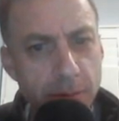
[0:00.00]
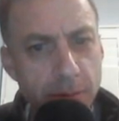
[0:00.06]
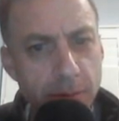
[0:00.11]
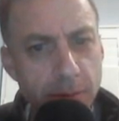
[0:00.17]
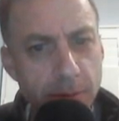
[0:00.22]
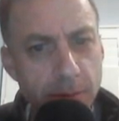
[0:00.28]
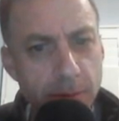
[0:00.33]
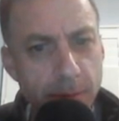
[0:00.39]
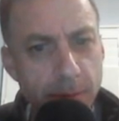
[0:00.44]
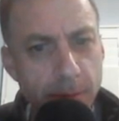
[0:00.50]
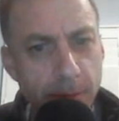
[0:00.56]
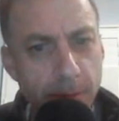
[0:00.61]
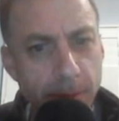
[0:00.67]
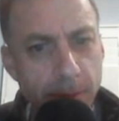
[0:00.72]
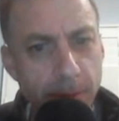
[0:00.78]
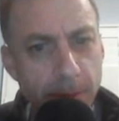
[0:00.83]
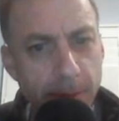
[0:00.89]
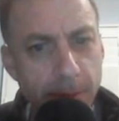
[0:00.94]

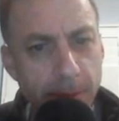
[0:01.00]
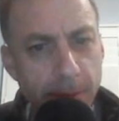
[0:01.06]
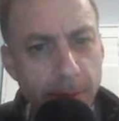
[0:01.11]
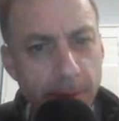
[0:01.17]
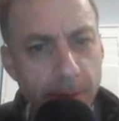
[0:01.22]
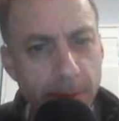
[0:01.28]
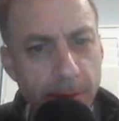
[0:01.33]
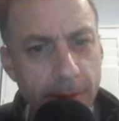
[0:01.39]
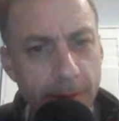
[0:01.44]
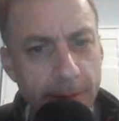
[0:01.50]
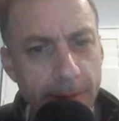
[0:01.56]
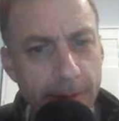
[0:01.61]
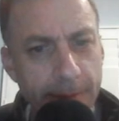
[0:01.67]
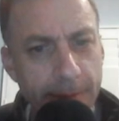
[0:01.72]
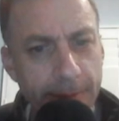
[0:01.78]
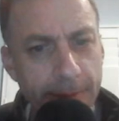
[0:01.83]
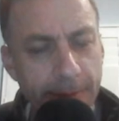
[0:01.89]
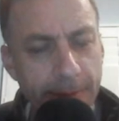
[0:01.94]

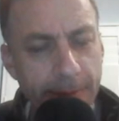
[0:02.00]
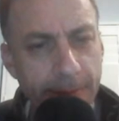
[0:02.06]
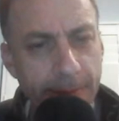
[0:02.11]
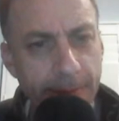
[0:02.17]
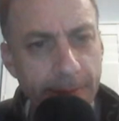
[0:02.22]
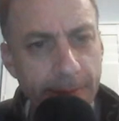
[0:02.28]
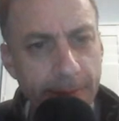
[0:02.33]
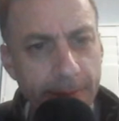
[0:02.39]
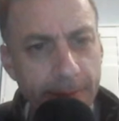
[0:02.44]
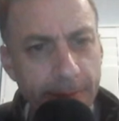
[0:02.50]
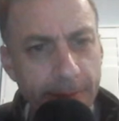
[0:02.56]
Nothing is said.